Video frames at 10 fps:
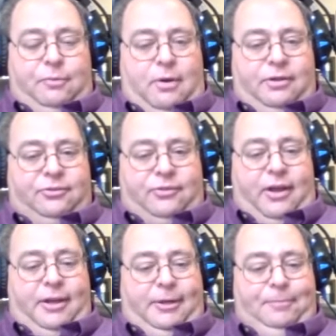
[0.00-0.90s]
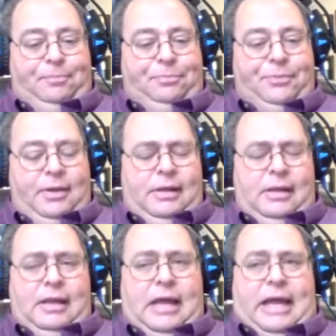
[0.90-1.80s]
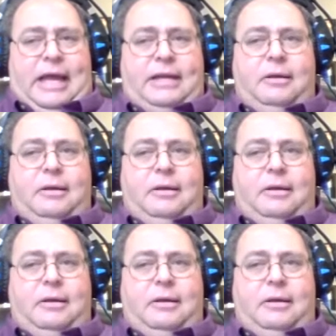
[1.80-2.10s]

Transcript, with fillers: And most of them are not complicated.